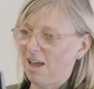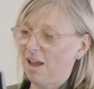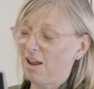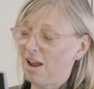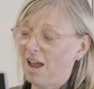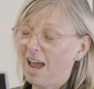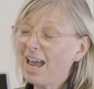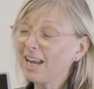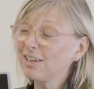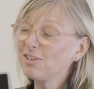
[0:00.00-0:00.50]

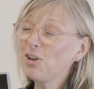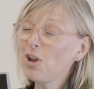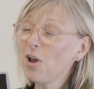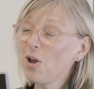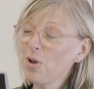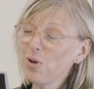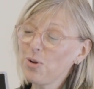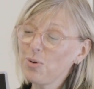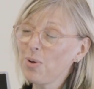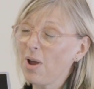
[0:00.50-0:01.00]
had
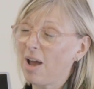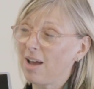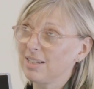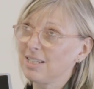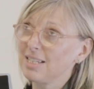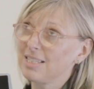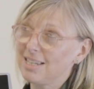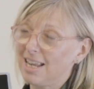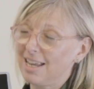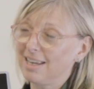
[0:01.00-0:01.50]
no
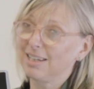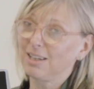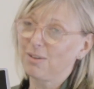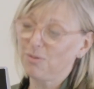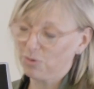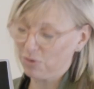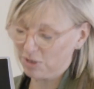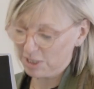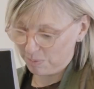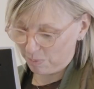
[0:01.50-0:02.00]
understanding
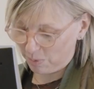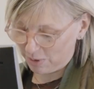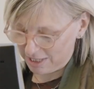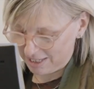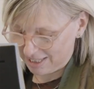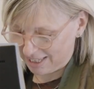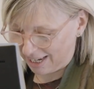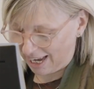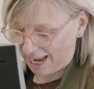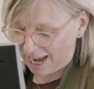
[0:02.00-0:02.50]
of 3D
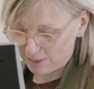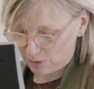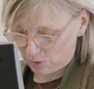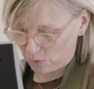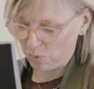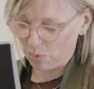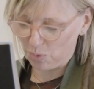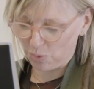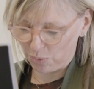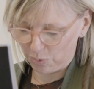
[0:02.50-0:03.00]
printing at
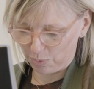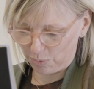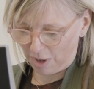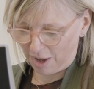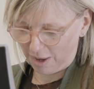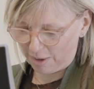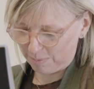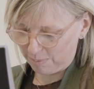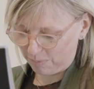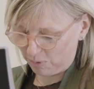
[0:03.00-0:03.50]
all
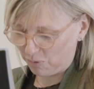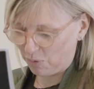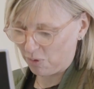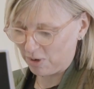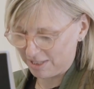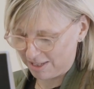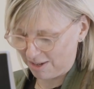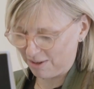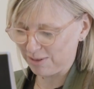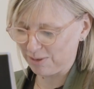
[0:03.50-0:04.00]
before I
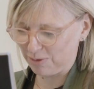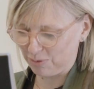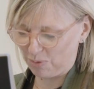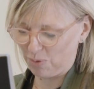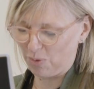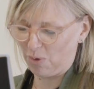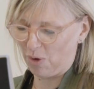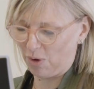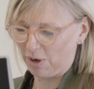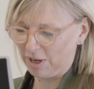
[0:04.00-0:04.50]
started the
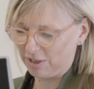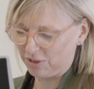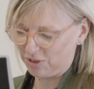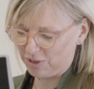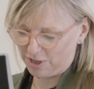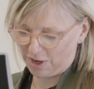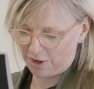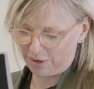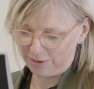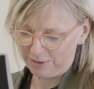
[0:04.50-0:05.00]
Royal College.
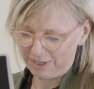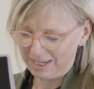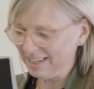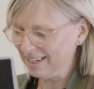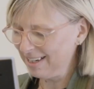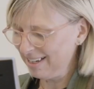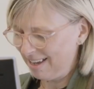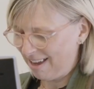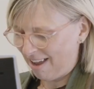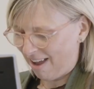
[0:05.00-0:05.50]
So
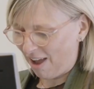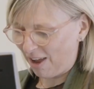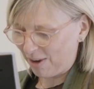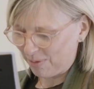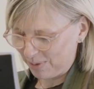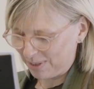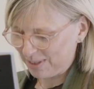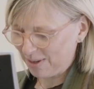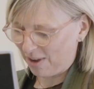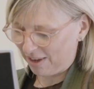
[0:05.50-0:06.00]
I
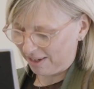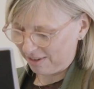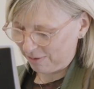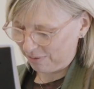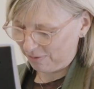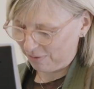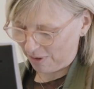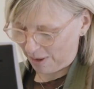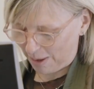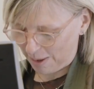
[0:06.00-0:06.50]
was kind
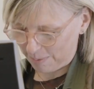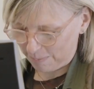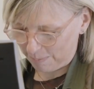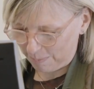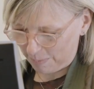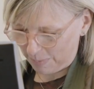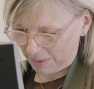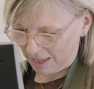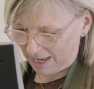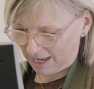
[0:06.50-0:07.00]
of
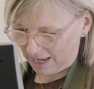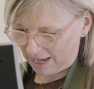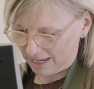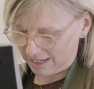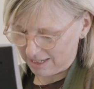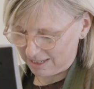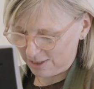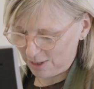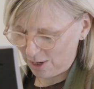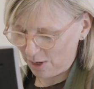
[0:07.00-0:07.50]

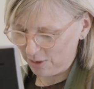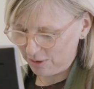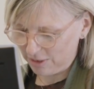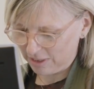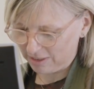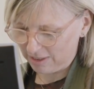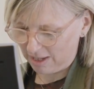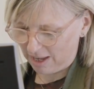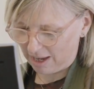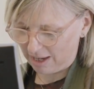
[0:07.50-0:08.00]
in
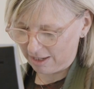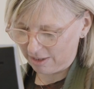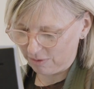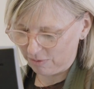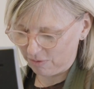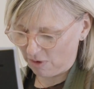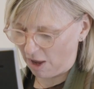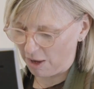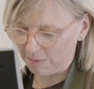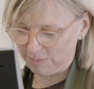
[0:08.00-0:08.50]
total kind
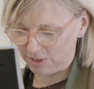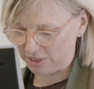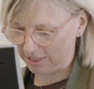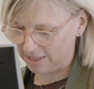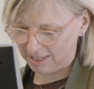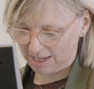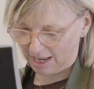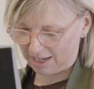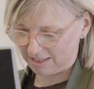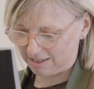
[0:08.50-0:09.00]
of, I'm just
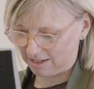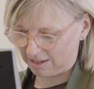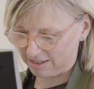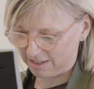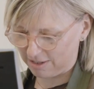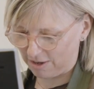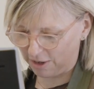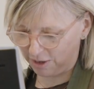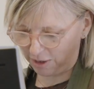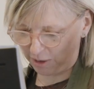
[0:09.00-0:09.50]
a textile
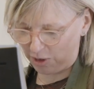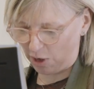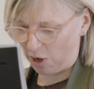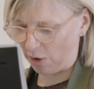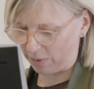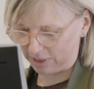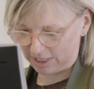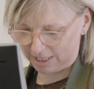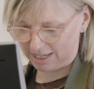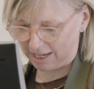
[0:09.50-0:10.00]
designer,
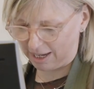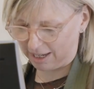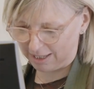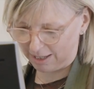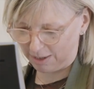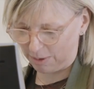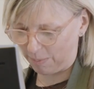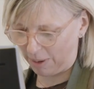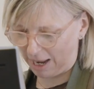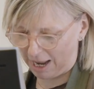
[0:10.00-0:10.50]
no
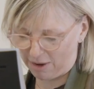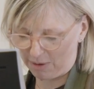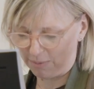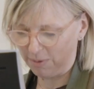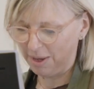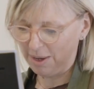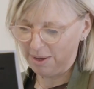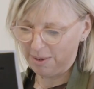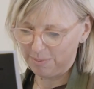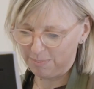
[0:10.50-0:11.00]
understanding about
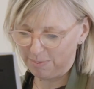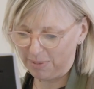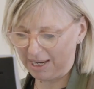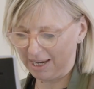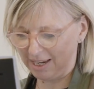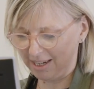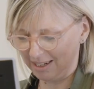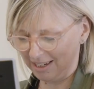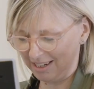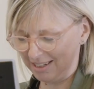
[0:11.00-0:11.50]

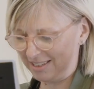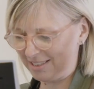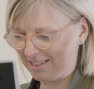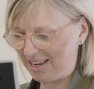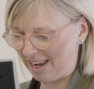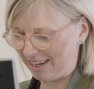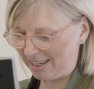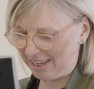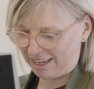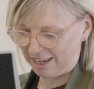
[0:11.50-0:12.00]
being
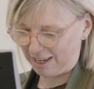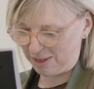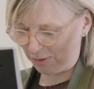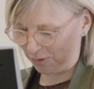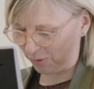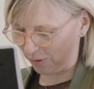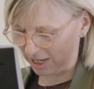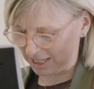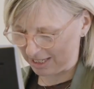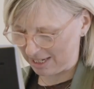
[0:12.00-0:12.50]
techie in
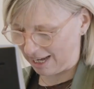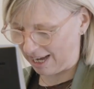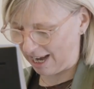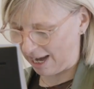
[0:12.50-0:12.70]
3D